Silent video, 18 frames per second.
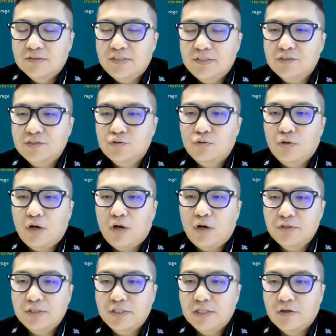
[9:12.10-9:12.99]
This
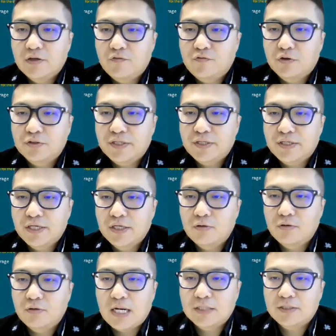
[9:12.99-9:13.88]
214
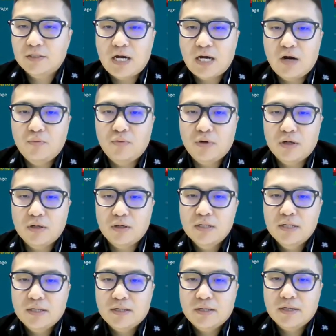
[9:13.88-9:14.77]

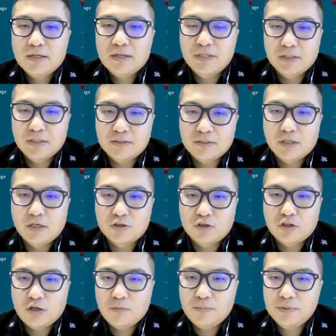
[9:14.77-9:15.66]
kWh cabinet
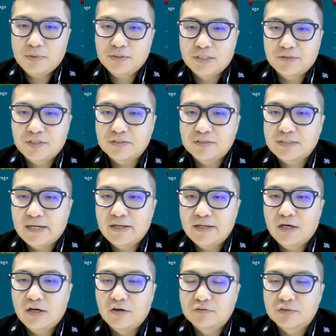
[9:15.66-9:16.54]
adopts the
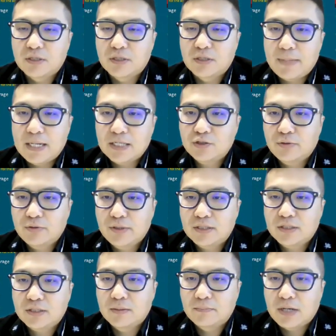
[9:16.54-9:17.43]
design of the
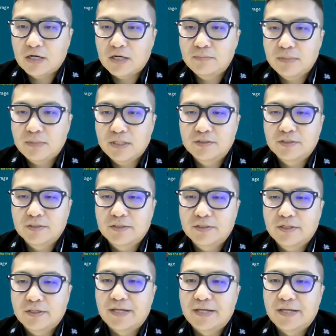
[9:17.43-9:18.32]
battery
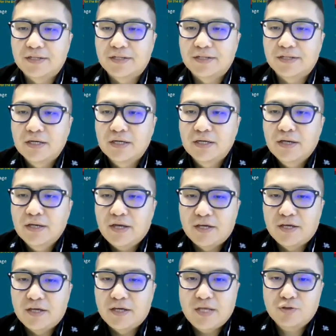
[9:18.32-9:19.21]
compartment and the
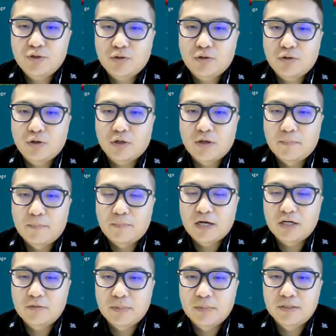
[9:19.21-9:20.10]
electrical
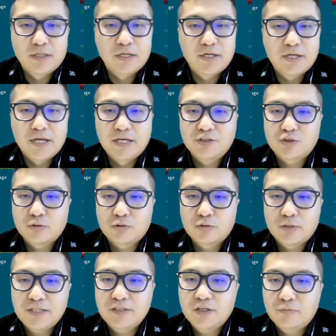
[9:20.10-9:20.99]
compartment
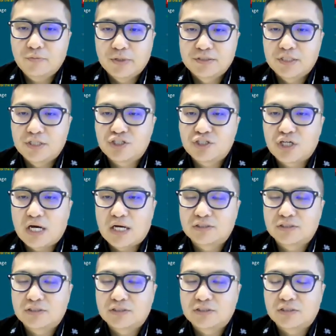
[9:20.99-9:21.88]
insulated with each
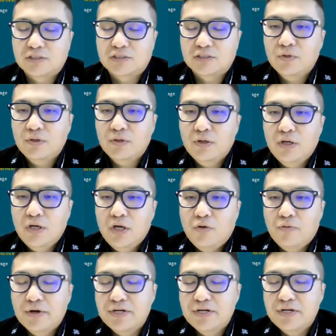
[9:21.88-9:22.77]
other,
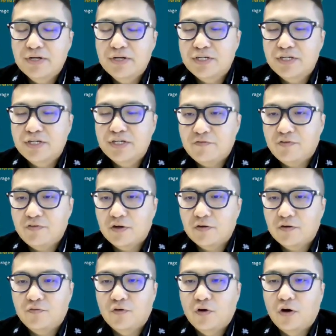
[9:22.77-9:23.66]
which is
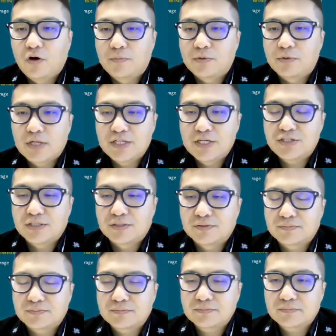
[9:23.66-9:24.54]
safer for
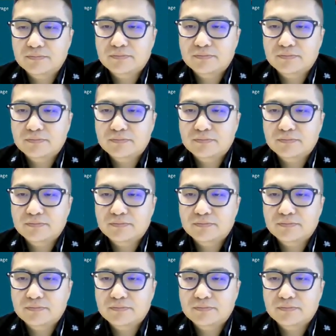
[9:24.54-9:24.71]
operation.